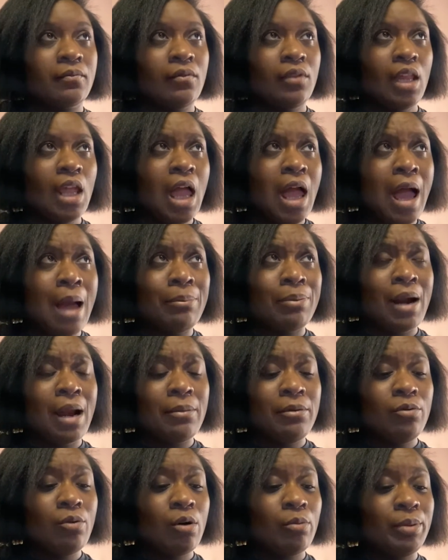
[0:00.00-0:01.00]
I
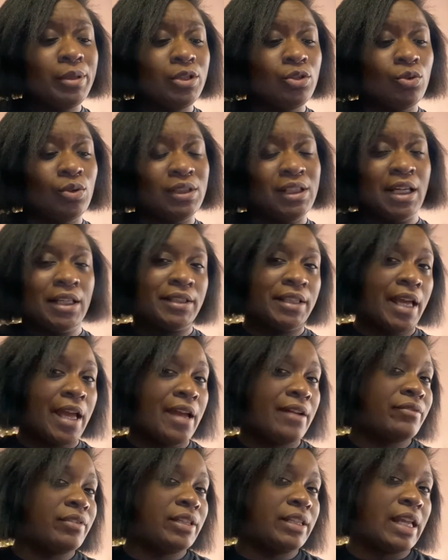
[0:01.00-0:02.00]
probably won't be doing like the
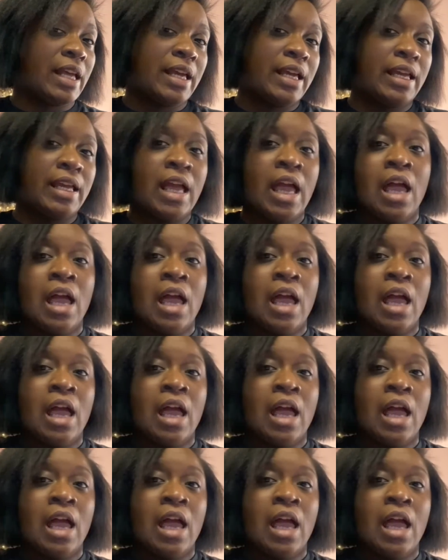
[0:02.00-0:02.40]
everyday